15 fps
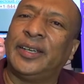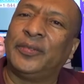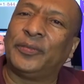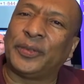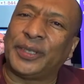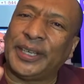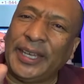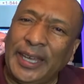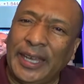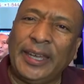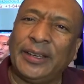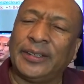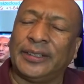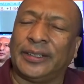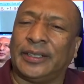for the
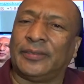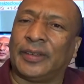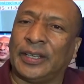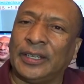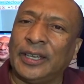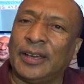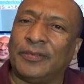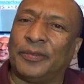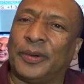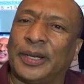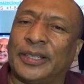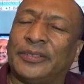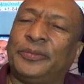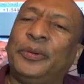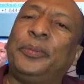healing of our loved
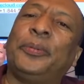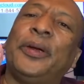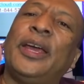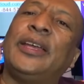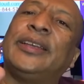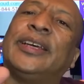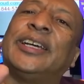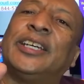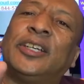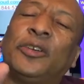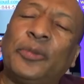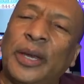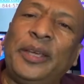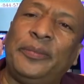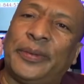ones. We pray in
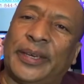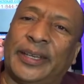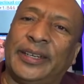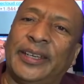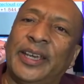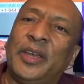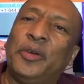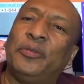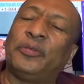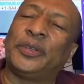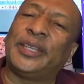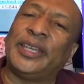agreement for